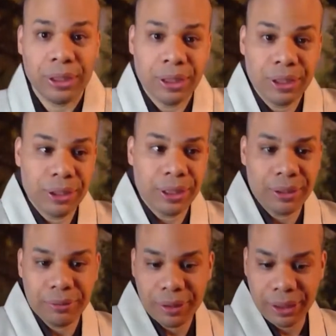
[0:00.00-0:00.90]
you can
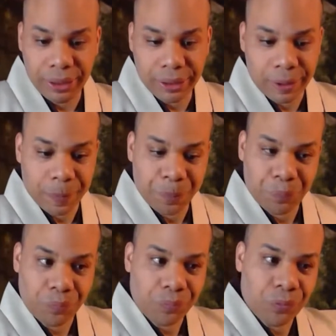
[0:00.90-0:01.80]
really
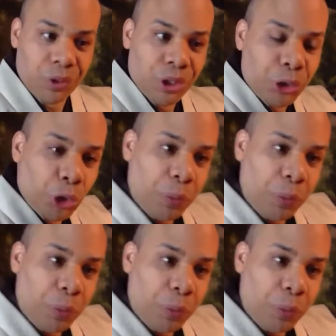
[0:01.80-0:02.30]
you should